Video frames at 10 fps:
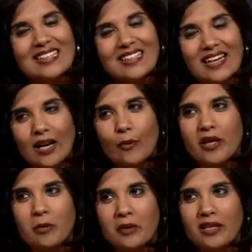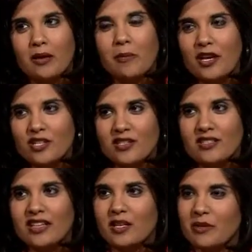yeah, Wikipedia, patients
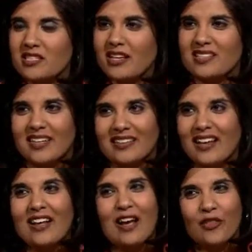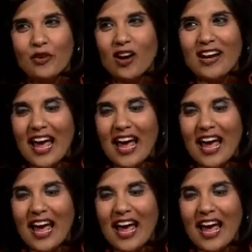like me, sites like that, they're not